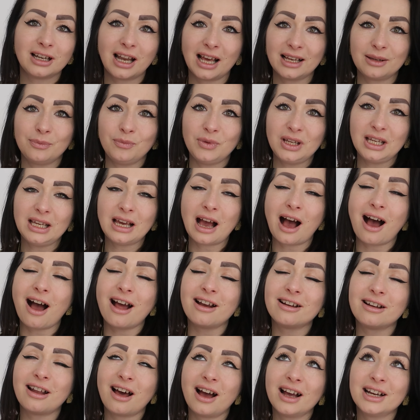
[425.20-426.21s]
like me,
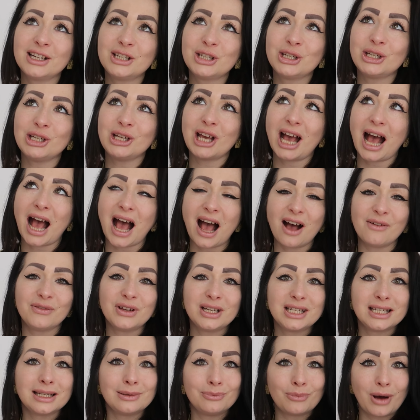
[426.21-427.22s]
I like to have
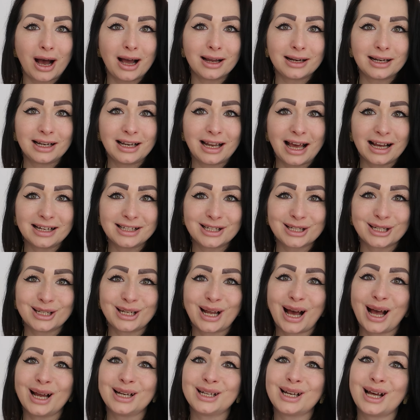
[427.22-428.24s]
it in my collection.
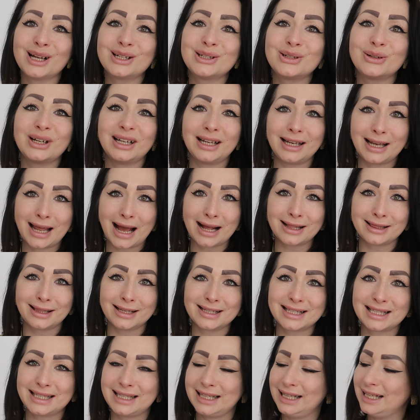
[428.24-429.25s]
I'd like to collect
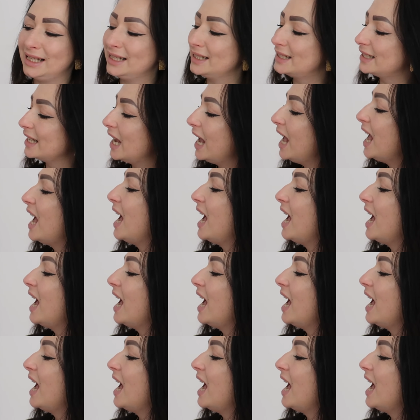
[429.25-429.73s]
these things